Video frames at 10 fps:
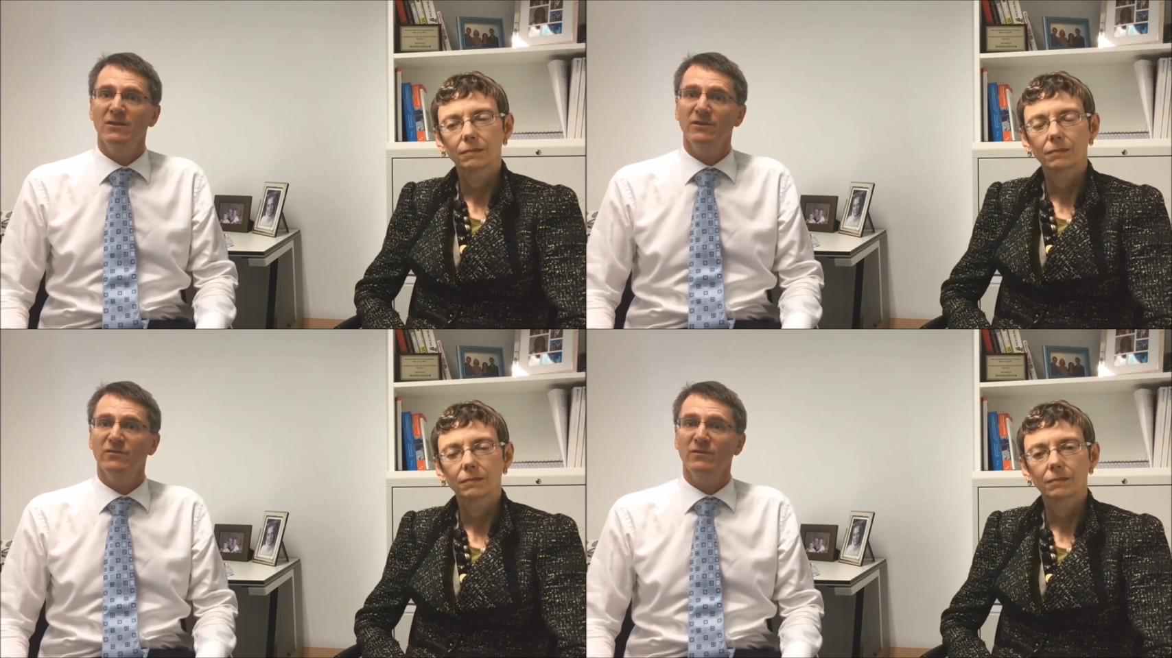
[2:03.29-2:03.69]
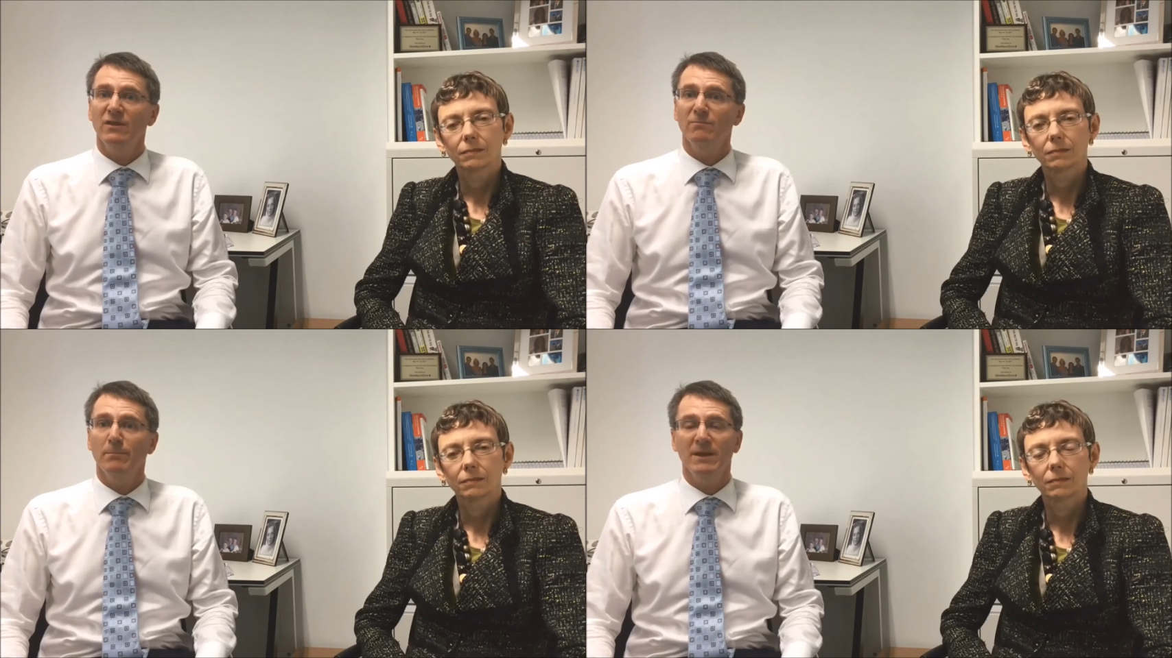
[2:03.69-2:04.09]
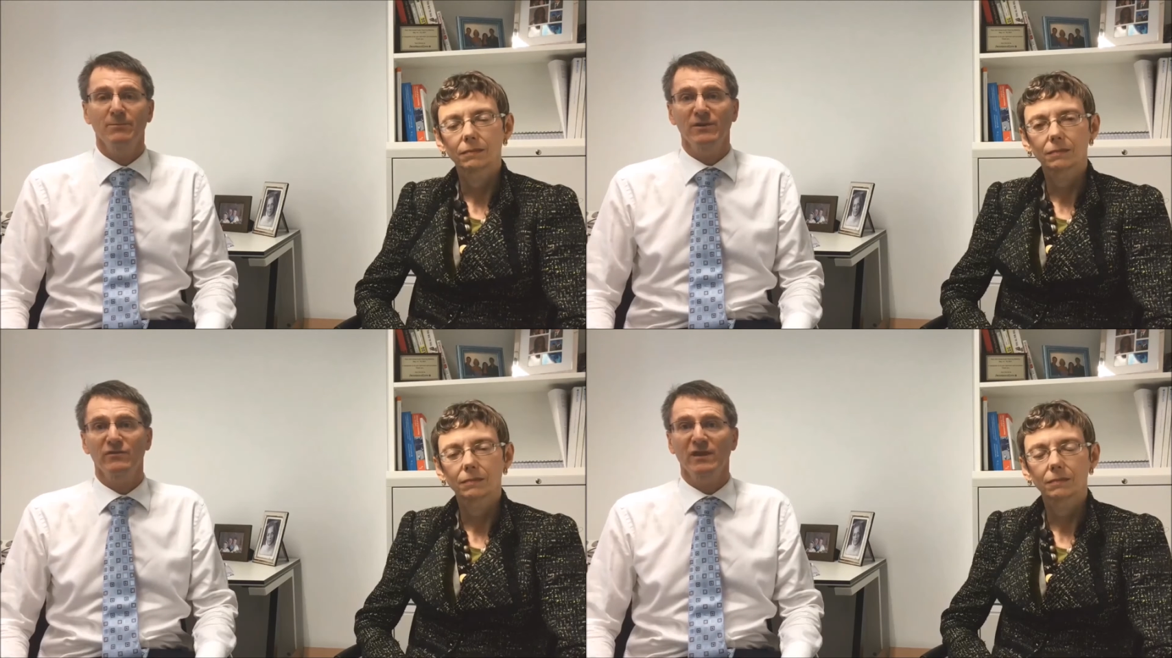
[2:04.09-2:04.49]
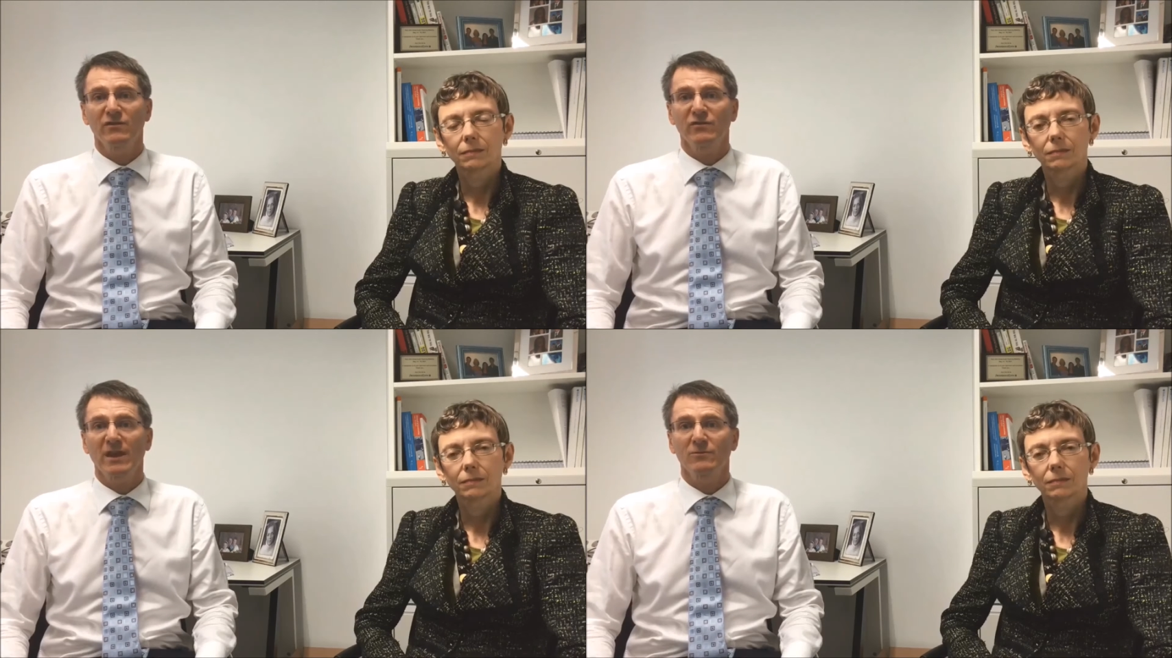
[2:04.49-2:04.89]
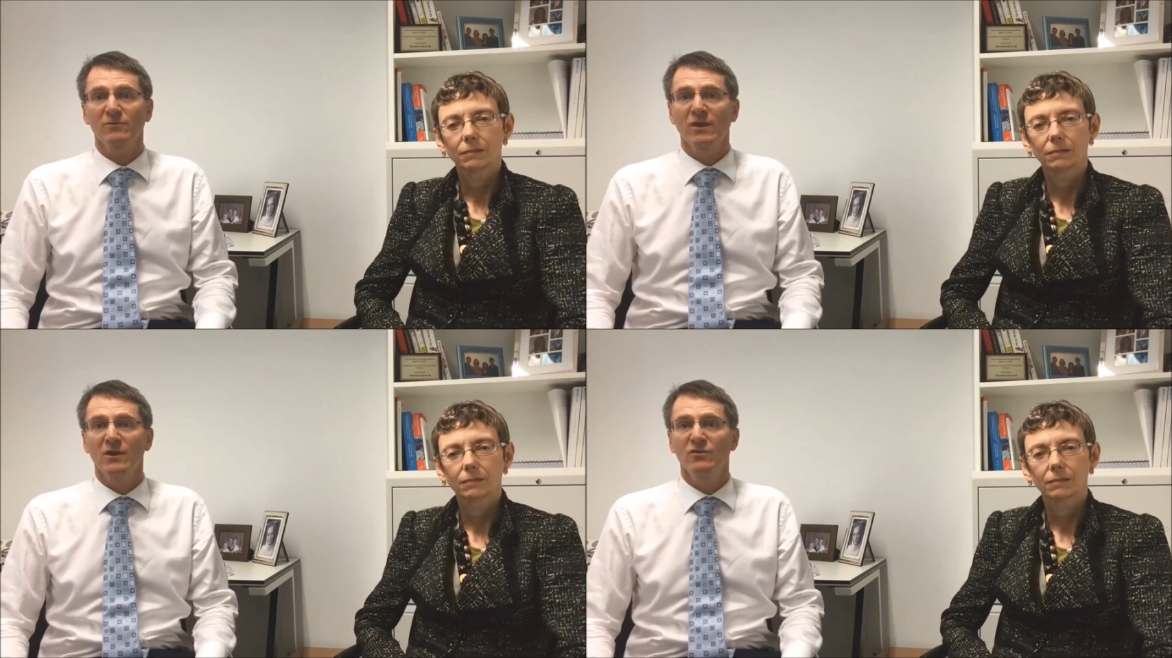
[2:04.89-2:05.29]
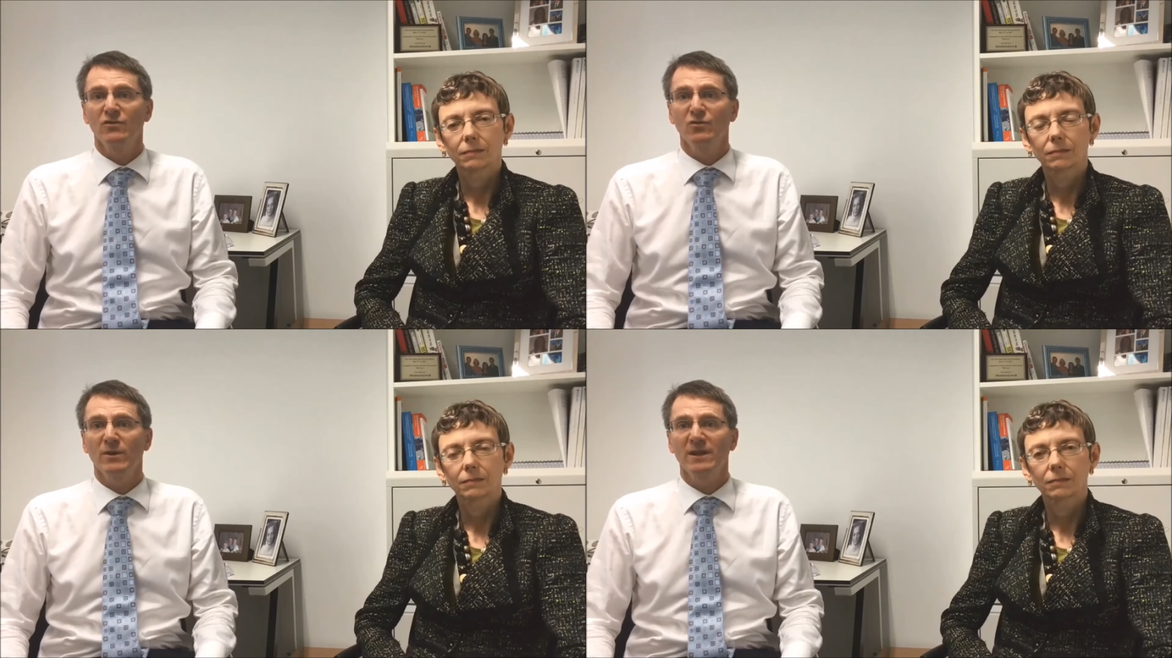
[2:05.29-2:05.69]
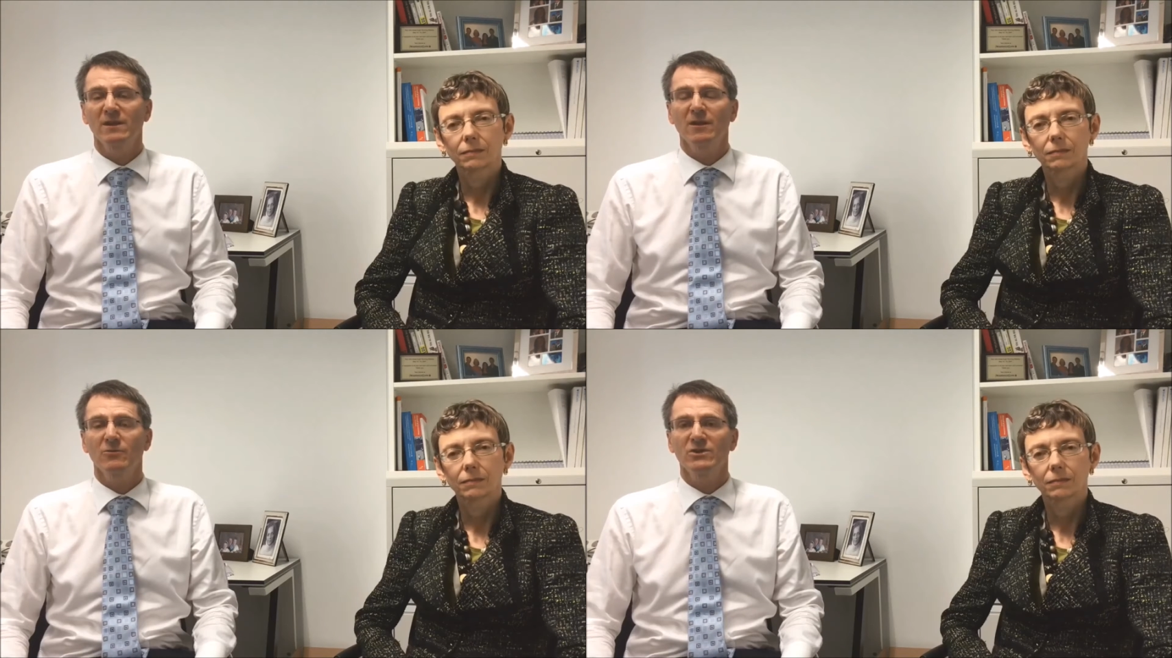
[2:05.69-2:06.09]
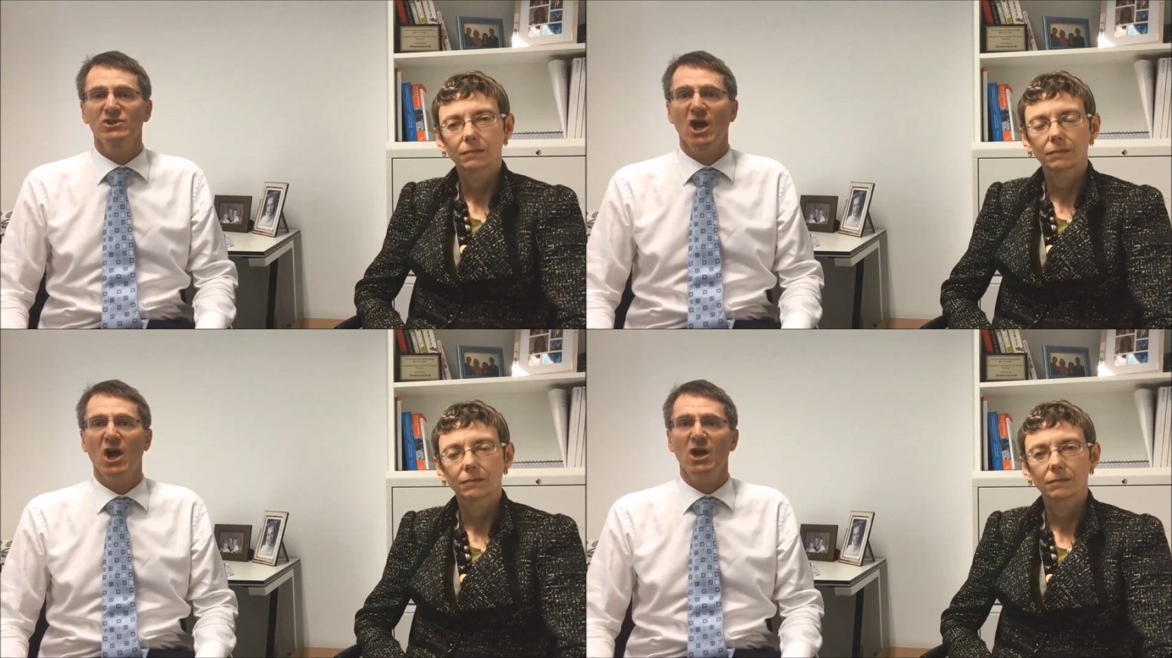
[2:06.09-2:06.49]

Speaker 1: this paper sets out to encourage